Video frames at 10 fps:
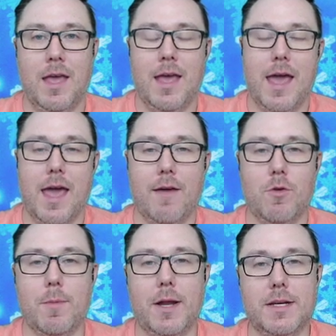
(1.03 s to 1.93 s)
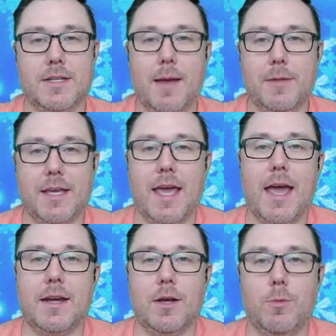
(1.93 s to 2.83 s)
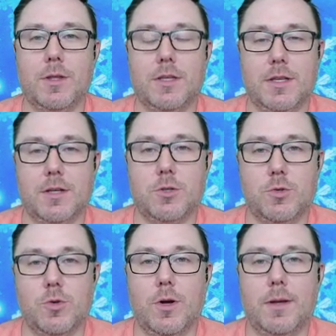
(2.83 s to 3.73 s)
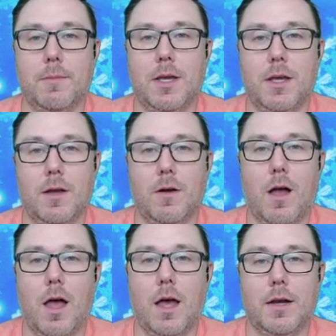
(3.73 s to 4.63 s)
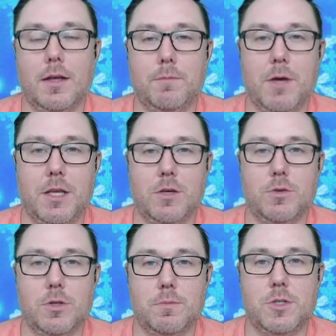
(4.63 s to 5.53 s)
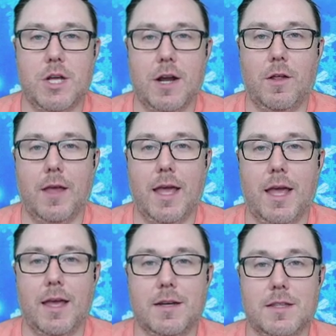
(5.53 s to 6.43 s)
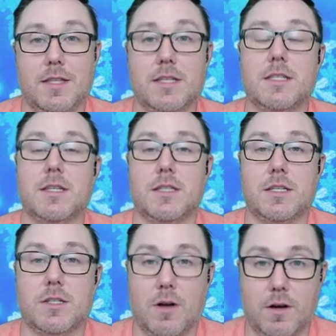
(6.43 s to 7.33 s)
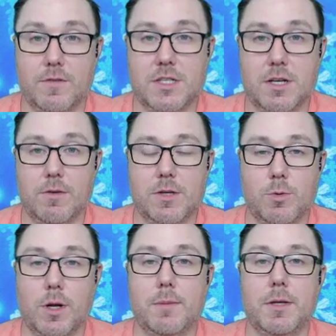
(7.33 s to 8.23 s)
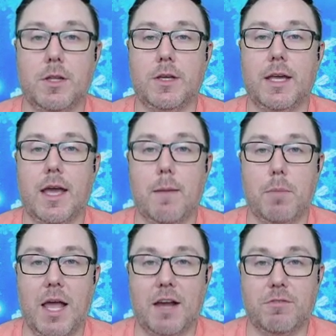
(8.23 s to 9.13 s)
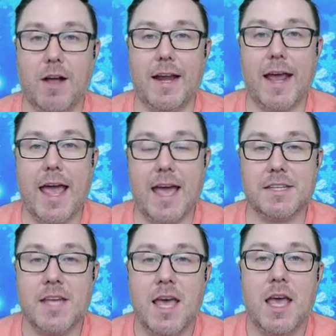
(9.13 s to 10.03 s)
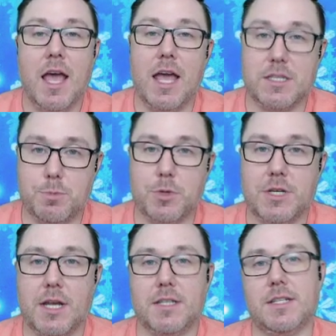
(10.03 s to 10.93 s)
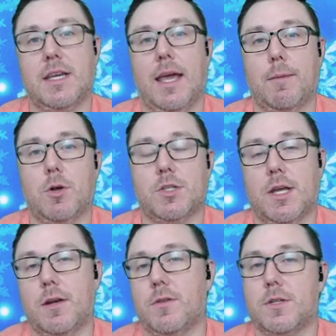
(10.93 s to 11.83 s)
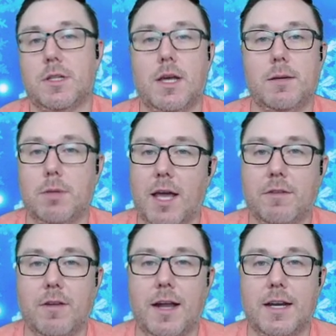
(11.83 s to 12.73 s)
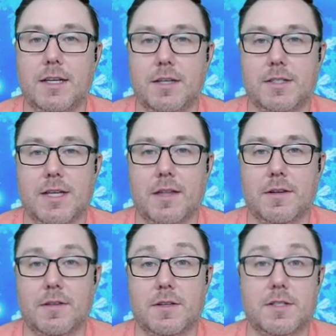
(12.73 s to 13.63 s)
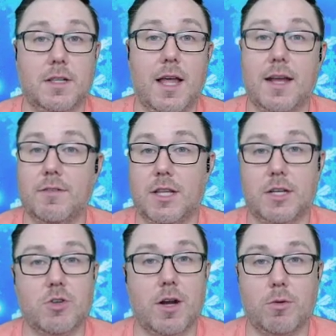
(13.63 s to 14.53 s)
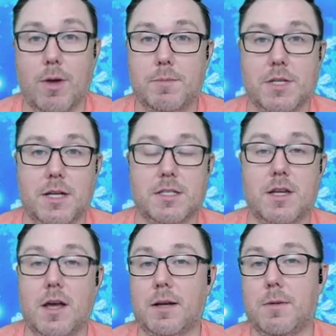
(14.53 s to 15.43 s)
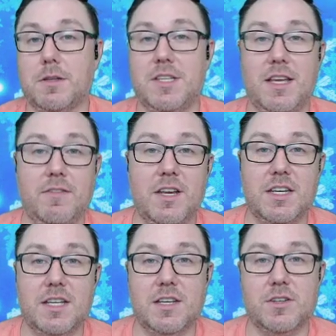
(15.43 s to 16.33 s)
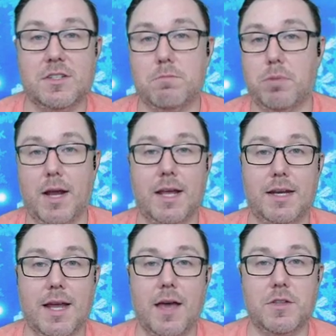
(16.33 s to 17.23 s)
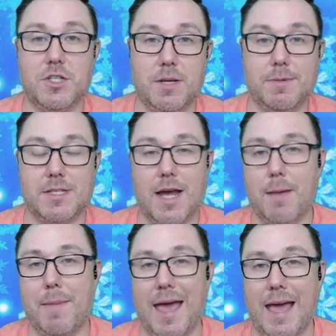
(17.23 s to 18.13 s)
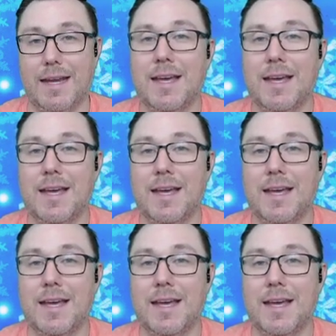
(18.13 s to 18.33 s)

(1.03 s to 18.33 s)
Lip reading: Hey everybody, Tommy the Cat here with you. Thanks for joining me here on my YouTube channel. And this is the start of a series. We're going to be looking at Black Friday ads as it pertains to gamers. I know there's a lot of Black Friday deals out there. There's a lot of electronic websites talking about TV deals and breaking down the cheapest iPad.